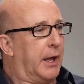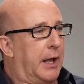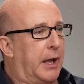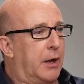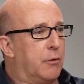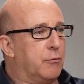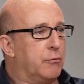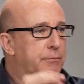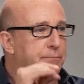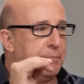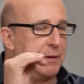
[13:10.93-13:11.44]

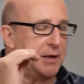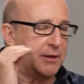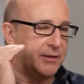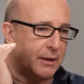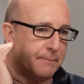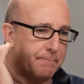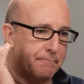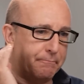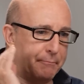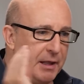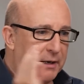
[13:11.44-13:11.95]
it would be the
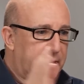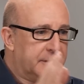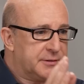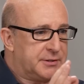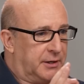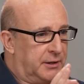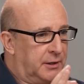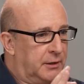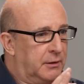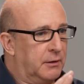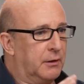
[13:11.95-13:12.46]

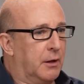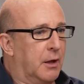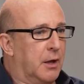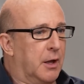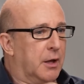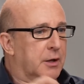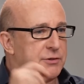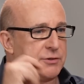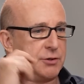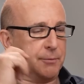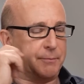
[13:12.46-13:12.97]
ability
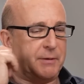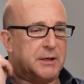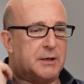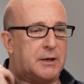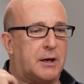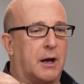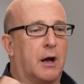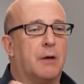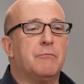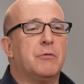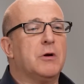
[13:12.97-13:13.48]
to
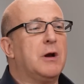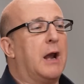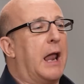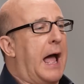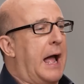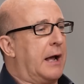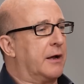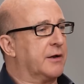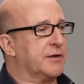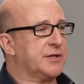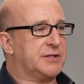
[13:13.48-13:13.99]
become
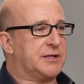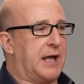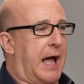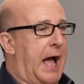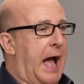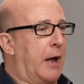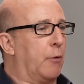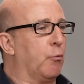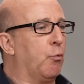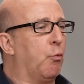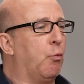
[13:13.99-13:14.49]
relaxed
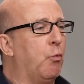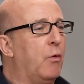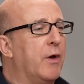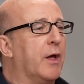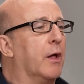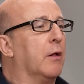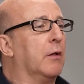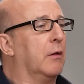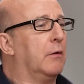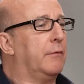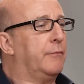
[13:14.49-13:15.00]
at
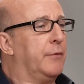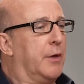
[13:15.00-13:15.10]
will.